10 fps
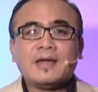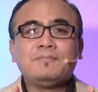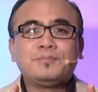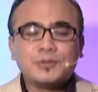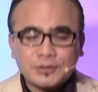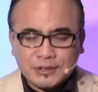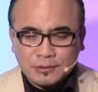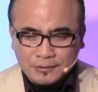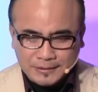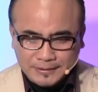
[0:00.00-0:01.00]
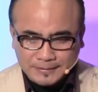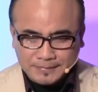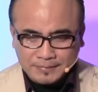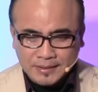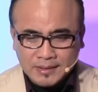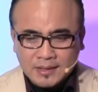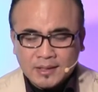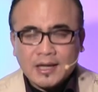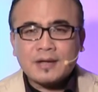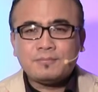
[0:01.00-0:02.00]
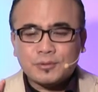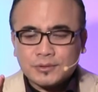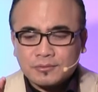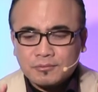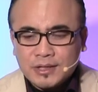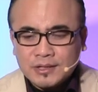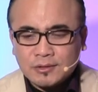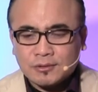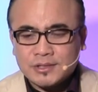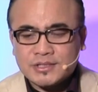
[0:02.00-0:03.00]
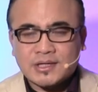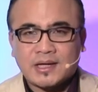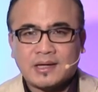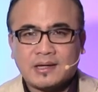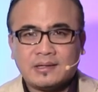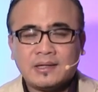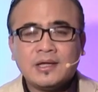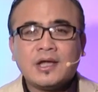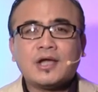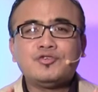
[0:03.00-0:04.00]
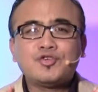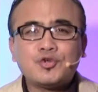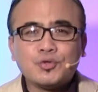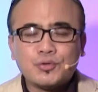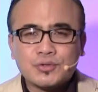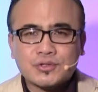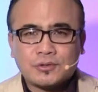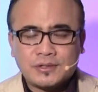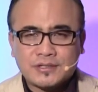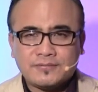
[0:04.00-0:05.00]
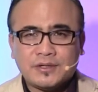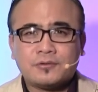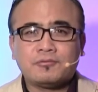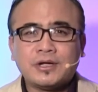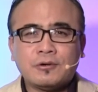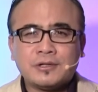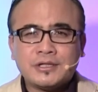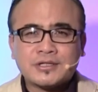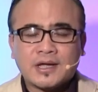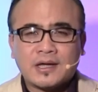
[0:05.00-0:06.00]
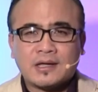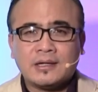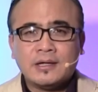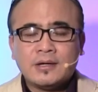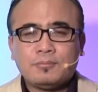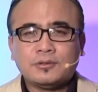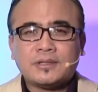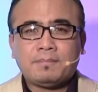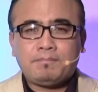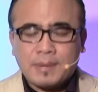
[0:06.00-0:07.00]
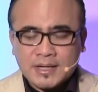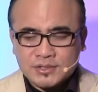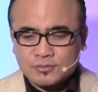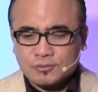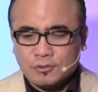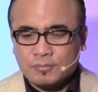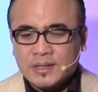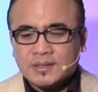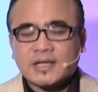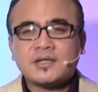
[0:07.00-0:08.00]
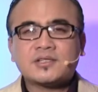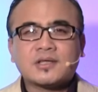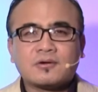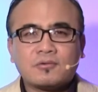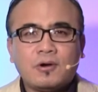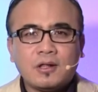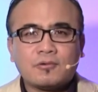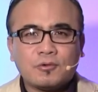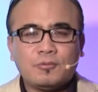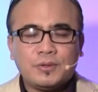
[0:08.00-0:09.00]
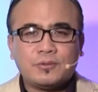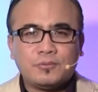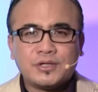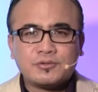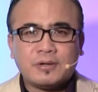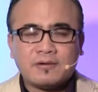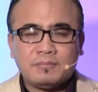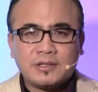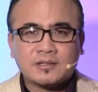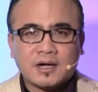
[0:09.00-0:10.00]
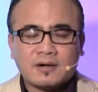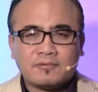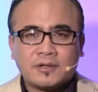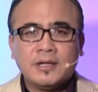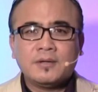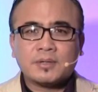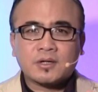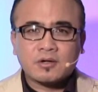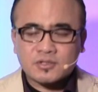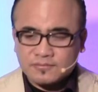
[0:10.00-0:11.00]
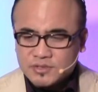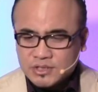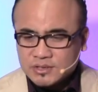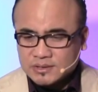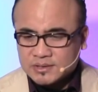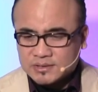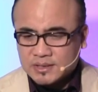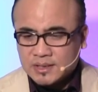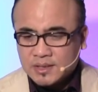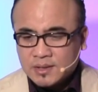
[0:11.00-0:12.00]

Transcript: and put it on him, and put a ring on his hand and shoes on his feet." Ring on his hand, put the best robe. That is the royal robe with which we have been covered because of Jesus.